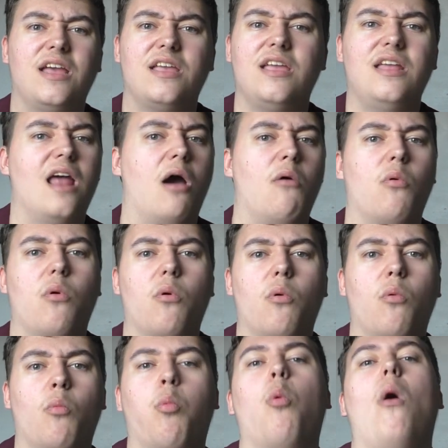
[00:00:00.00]
you know,
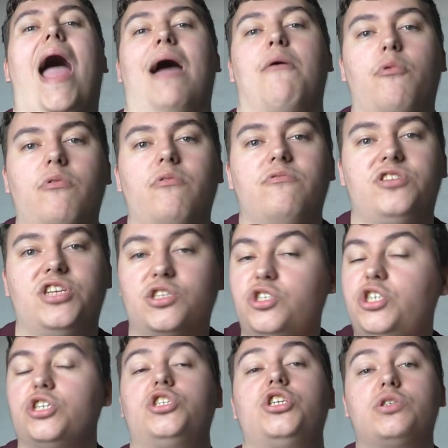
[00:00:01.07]
wow. Just,
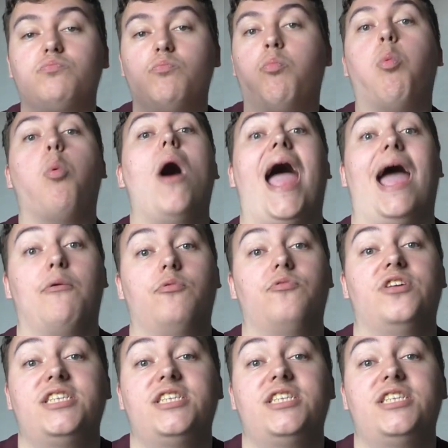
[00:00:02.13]
just, just wow.